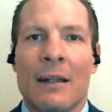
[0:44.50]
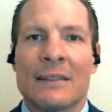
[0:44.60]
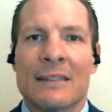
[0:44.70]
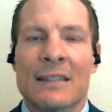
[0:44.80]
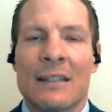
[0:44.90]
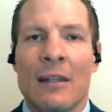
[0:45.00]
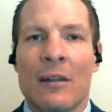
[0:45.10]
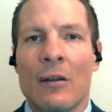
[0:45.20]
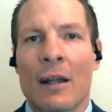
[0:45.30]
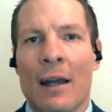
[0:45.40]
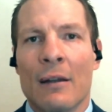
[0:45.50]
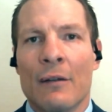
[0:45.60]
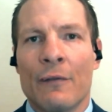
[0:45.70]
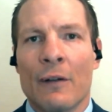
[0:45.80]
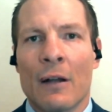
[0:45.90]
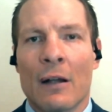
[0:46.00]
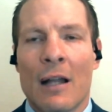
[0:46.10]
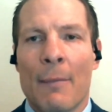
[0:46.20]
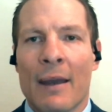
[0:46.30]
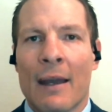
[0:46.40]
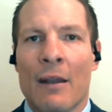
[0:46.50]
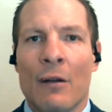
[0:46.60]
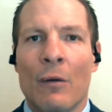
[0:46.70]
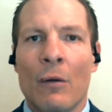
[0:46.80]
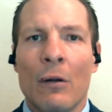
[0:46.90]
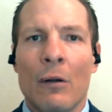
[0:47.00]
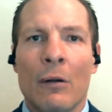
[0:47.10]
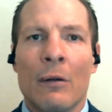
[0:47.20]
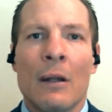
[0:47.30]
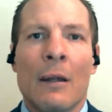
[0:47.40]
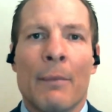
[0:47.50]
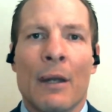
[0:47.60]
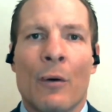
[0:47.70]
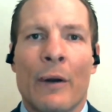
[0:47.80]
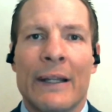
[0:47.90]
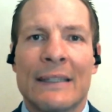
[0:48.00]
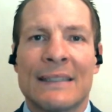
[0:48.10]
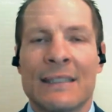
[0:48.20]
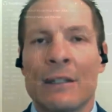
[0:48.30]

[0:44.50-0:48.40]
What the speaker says: it's continued to kind of climb back out of the hole, Bitcoin is